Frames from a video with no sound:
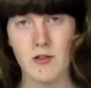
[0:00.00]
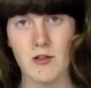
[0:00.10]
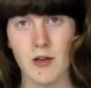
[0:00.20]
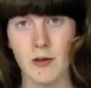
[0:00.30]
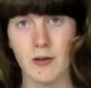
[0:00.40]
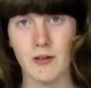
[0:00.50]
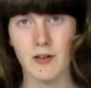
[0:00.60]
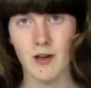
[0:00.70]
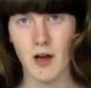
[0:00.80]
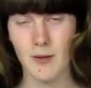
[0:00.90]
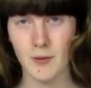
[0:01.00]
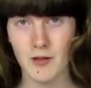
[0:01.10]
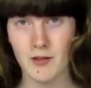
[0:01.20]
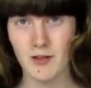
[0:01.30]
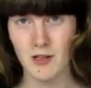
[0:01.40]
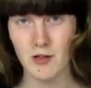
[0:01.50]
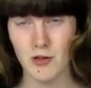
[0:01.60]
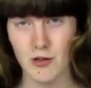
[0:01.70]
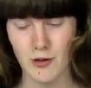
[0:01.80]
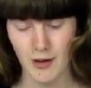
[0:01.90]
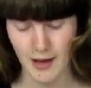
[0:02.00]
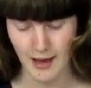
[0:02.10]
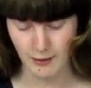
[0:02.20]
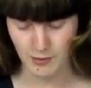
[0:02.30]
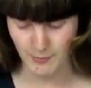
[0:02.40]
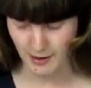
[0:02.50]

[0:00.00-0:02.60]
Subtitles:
So I'm going to teach you how to